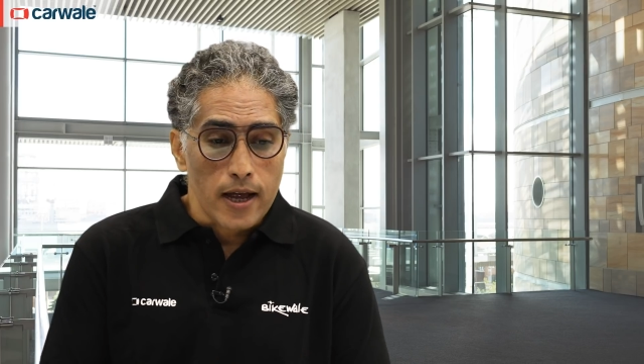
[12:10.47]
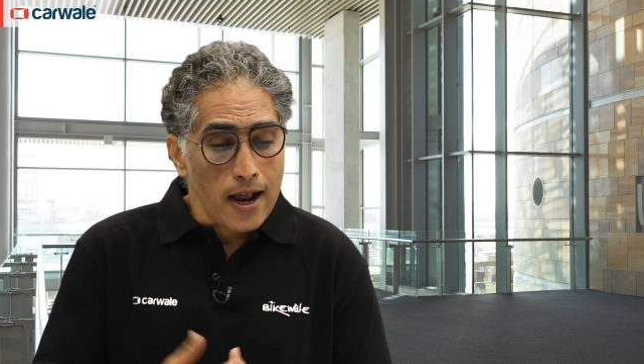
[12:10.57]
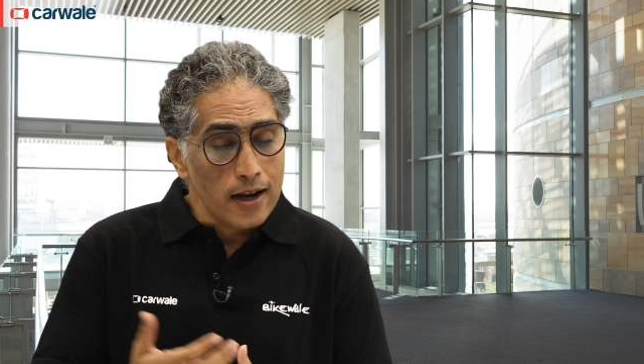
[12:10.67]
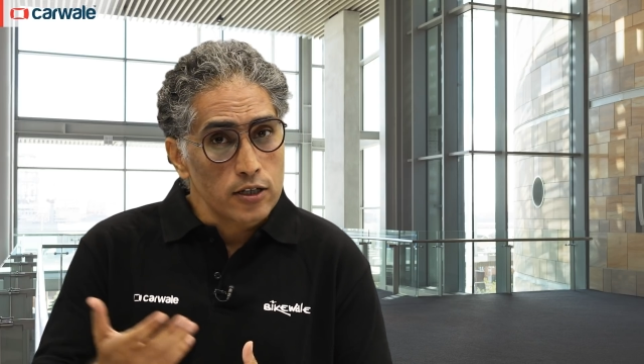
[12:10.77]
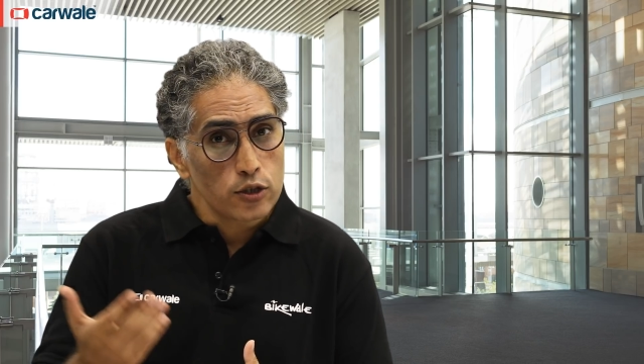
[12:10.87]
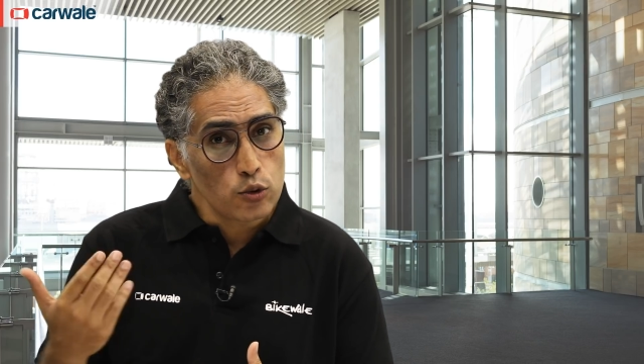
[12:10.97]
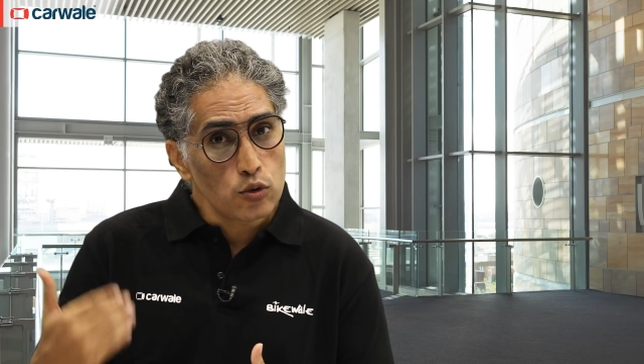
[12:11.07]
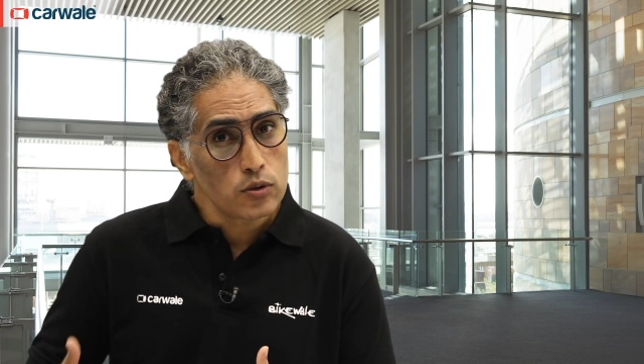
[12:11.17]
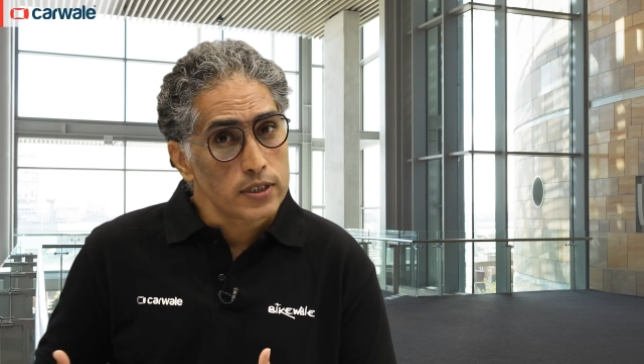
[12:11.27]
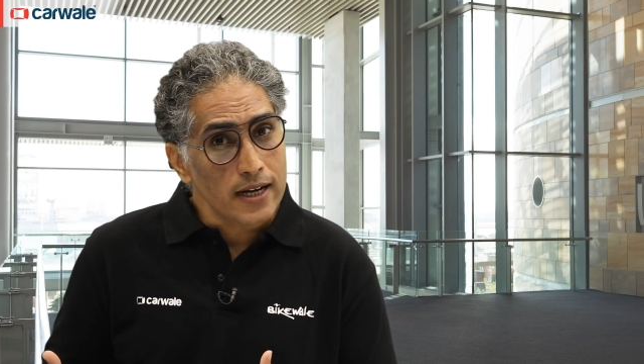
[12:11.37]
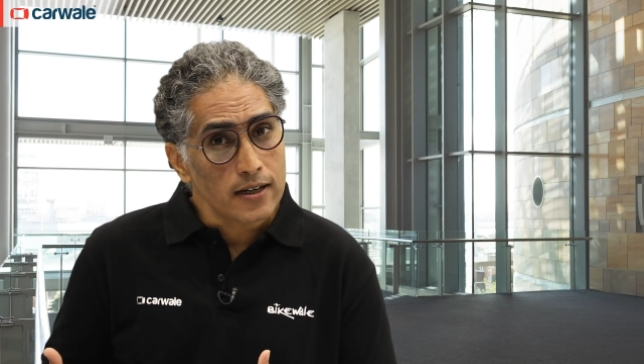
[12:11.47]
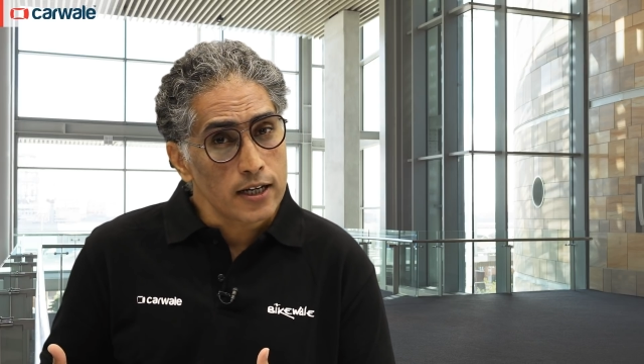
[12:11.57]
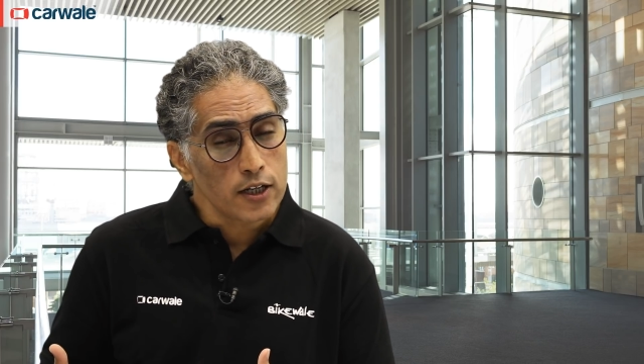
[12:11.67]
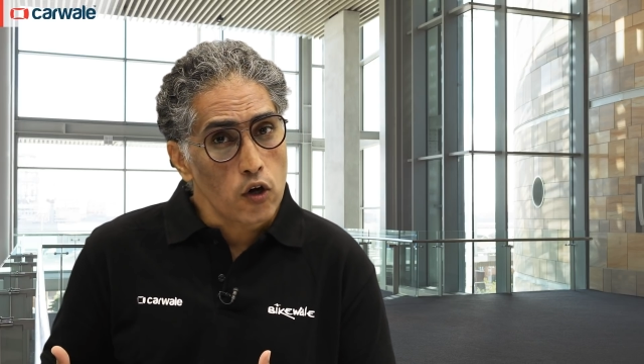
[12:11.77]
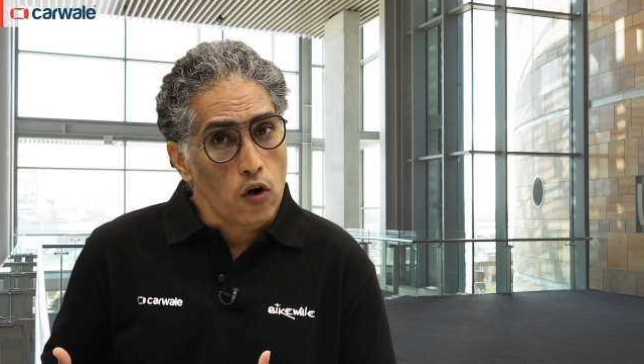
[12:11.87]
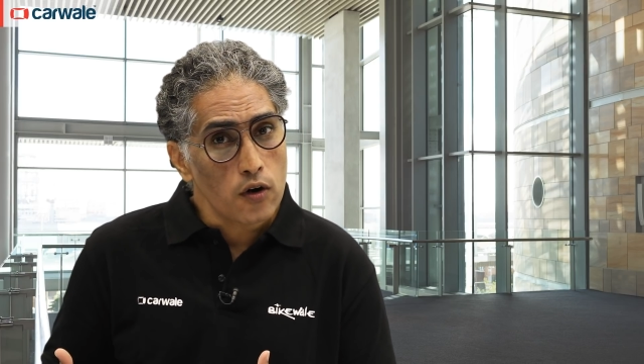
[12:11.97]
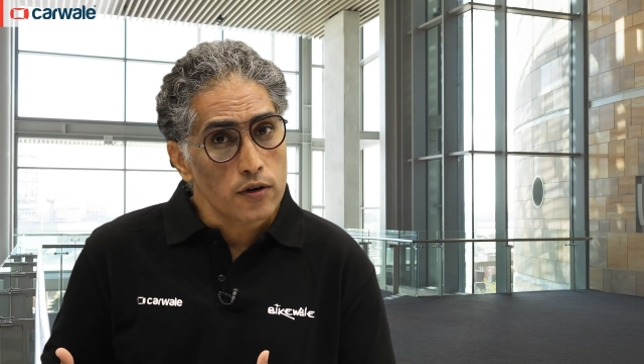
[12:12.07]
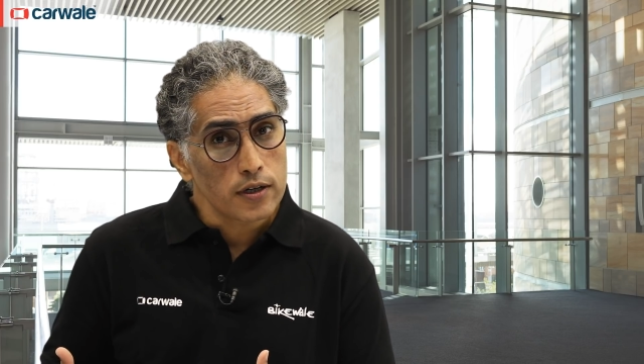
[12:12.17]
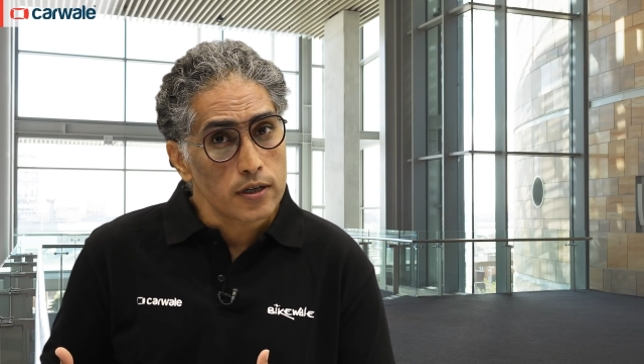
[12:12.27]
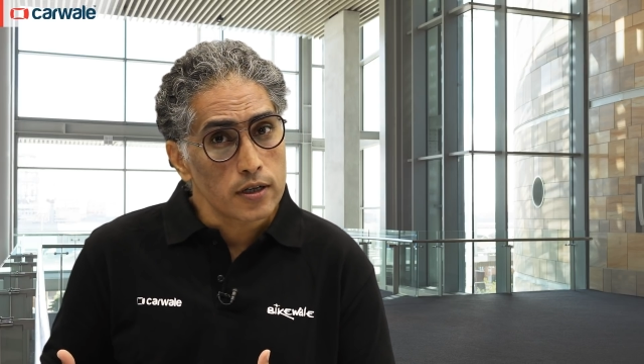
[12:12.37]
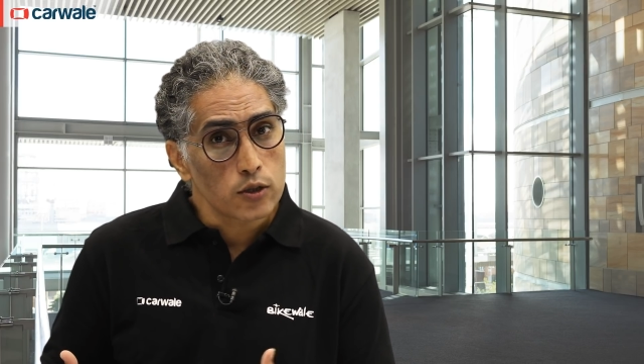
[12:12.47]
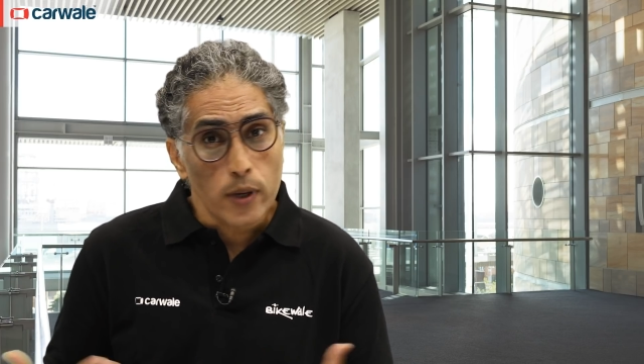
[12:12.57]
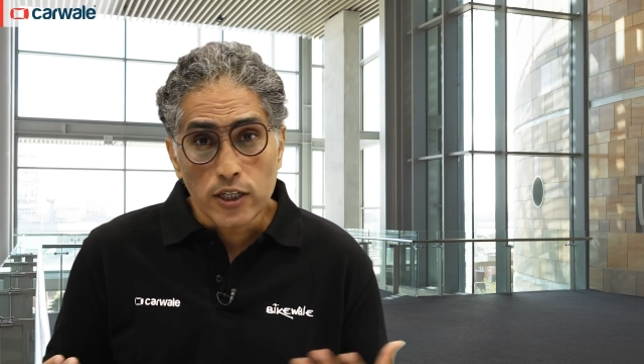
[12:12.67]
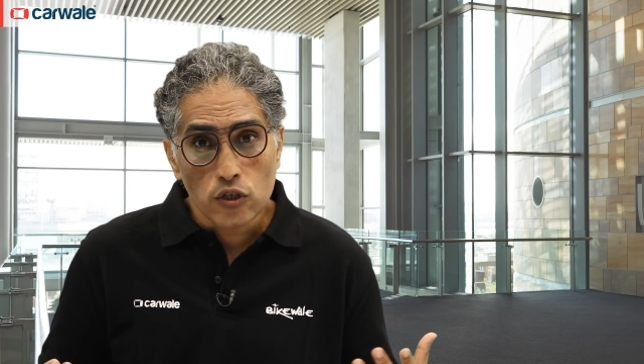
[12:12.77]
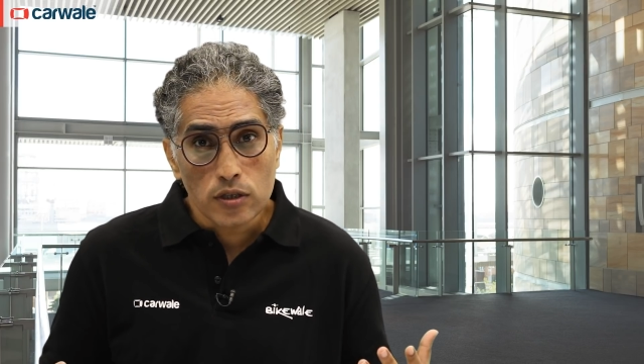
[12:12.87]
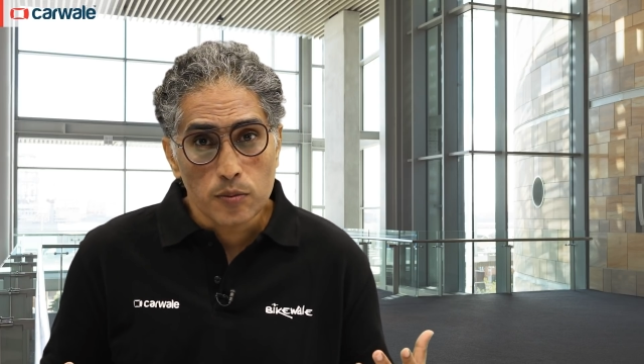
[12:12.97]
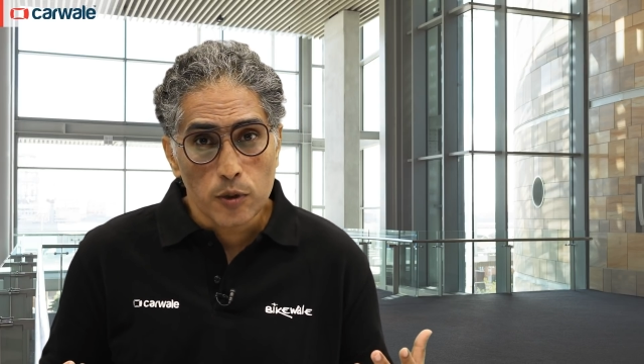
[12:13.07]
And do send in your questions,